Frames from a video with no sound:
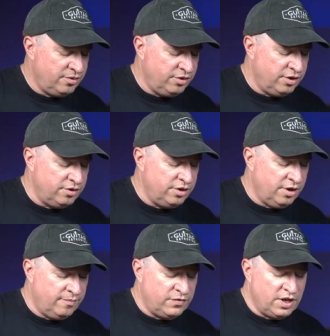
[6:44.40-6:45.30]
There you
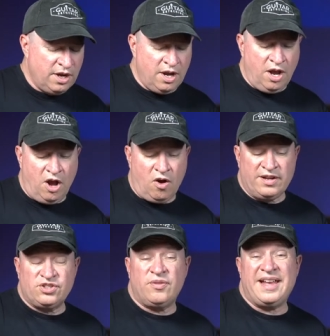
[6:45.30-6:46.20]
go. All
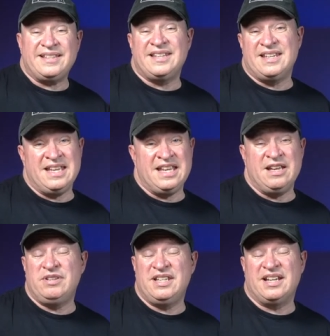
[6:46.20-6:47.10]
right, so that's an
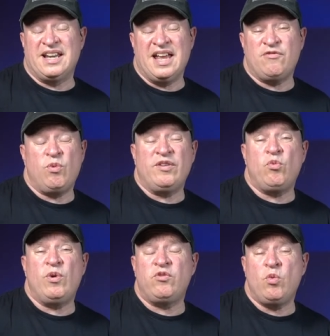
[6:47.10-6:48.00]
E. We did an F. What
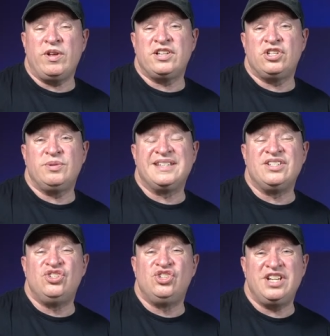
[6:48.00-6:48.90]
if, what if we wanted to do it
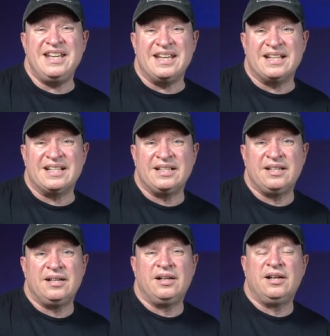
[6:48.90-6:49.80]
in G?
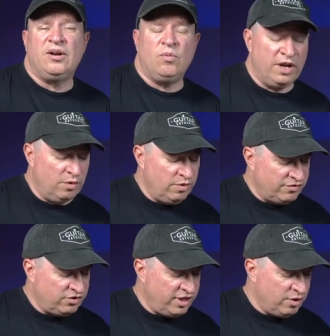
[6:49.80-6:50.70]
Well, we
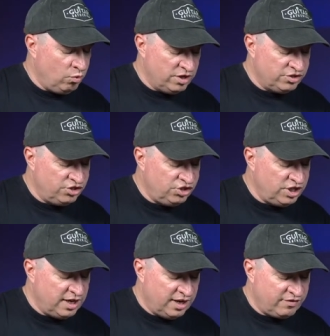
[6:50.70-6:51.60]
have to think, where's a
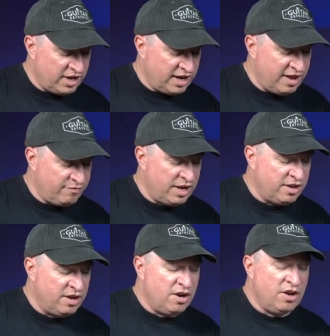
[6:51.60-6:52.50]
G? And I've got to have
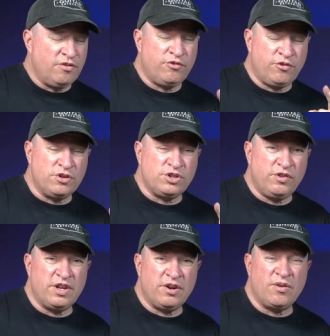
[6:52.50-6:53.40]
my
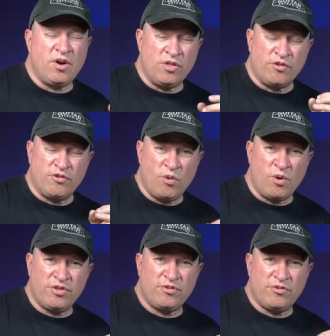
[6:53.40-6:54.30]
first finger on the
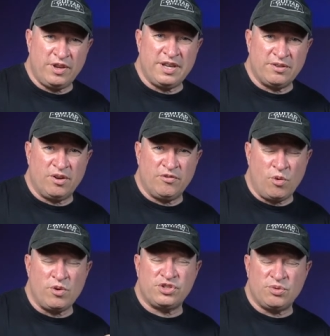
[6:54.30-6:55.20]
fourth, fing
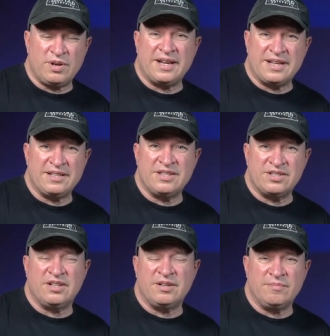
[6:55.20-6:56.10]
fourth string
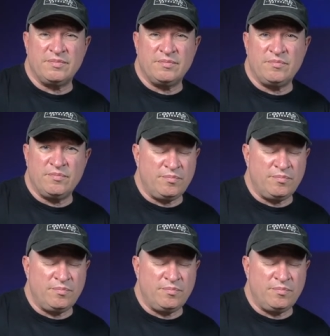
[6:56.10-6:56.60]
is going to